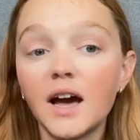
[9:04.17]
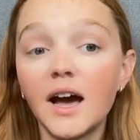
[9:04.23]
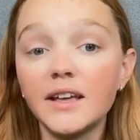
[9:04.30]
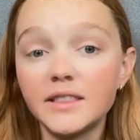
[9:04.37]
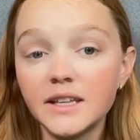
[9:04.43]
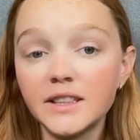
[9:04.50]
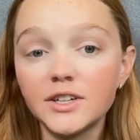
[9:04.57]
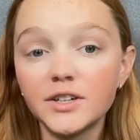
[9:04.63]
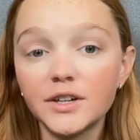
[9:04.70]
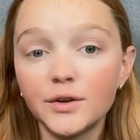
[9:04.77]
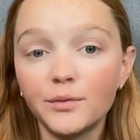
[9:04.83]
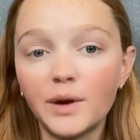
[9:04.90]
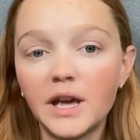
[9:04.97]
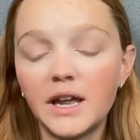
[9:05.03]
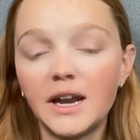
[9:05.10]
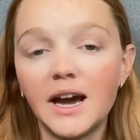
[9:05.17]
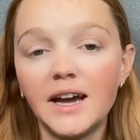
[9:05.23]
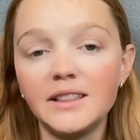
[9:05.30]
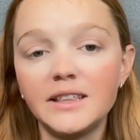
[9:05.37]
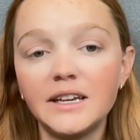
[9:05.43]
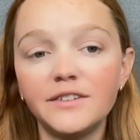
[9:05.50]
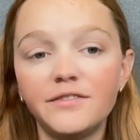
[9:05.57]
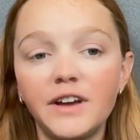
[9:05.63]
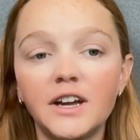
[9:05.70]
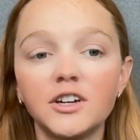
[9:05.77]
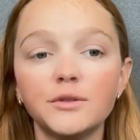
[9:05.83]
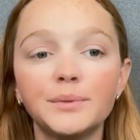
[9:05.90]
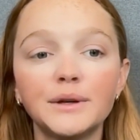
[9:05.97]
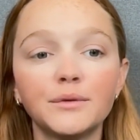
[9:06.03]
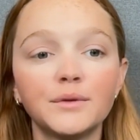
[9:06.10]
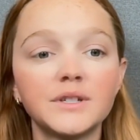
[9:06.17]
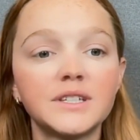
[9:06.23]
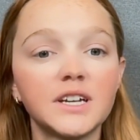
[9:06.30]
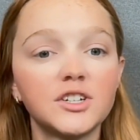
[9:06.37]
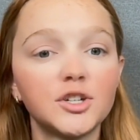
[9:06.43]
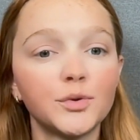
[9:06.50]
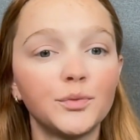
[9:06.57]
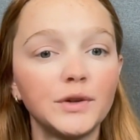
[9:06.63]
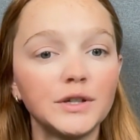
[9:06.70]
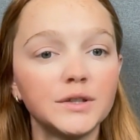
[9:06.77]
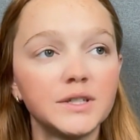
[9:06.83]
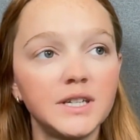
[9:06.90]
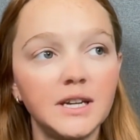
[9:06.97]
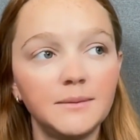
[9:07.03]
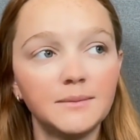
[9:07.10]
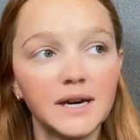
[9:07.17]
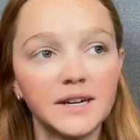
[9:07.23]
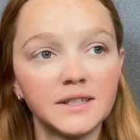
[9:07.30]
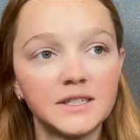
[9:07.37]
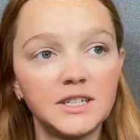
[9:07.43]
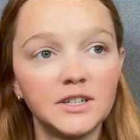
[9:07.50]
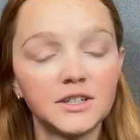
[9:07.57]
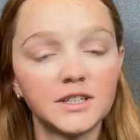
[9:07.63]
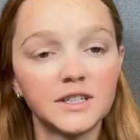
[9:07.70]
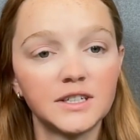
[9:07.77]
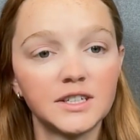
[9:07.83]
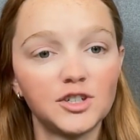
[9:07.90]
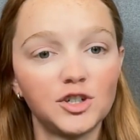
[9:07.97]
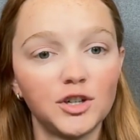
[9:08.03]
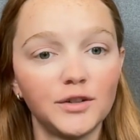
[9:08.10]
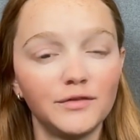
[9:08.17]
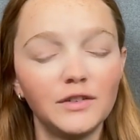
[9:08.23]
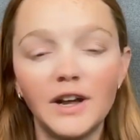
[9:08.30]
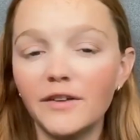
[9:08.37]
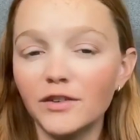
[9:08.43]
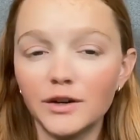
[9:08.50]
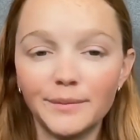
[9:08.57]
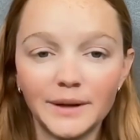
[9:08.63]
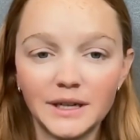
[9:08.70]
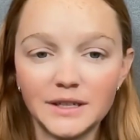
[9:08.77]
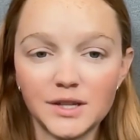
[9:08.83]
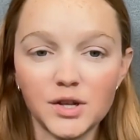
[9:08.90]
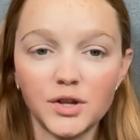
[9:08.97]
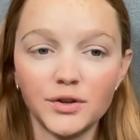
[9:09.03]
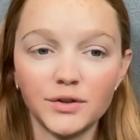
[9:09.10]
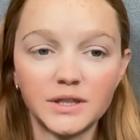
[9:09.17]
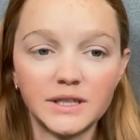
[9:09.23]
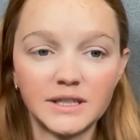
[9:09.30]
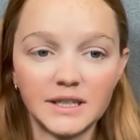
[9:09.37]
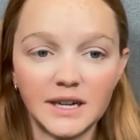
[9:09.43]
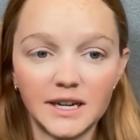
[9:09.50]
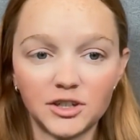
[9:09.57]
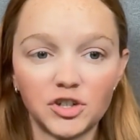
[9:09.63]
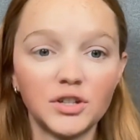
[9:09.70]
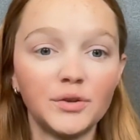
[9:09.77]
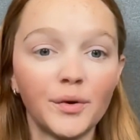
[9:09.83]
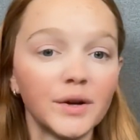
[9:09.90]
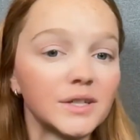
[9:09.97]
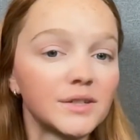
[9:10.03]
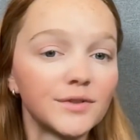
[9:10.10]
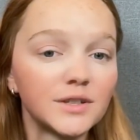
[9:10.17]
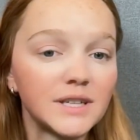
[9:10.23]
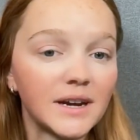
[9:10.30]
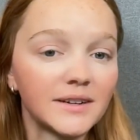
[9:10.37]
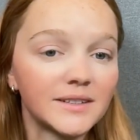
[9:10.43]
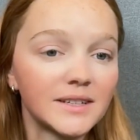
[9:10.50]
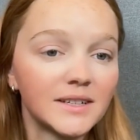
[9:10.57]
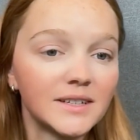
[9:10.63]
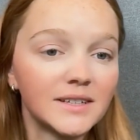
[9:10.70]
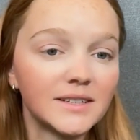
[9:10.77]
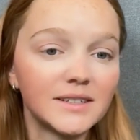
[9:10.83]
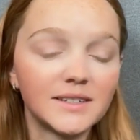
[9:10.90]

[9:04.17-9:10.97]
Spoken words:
I think they're going to win. I think Vanderbilt was such a weird team last year because it should have never been as close as it actually was for Texas.